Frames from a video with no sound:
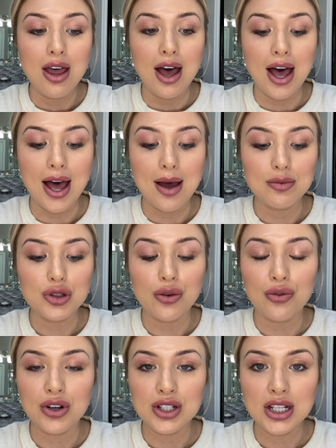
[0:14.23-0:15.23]
So
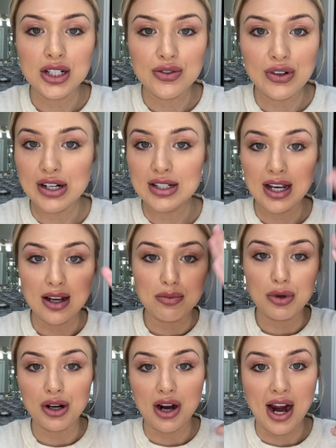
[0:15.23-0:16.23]
first things first, I'd
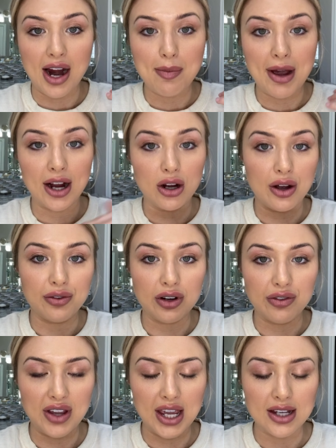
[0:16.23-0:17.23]
pull your hair back off your
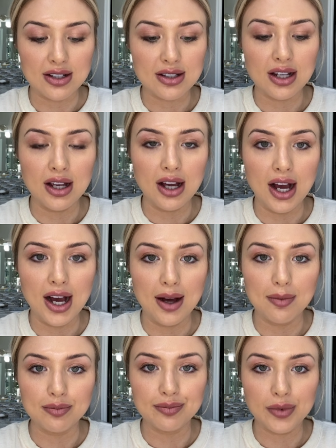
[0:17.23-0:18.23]
face
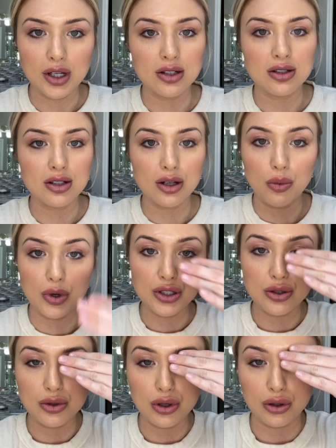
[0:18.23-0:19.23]
because
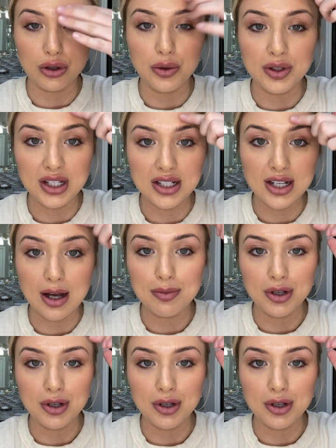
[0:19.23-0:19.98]
once you're gluing these up,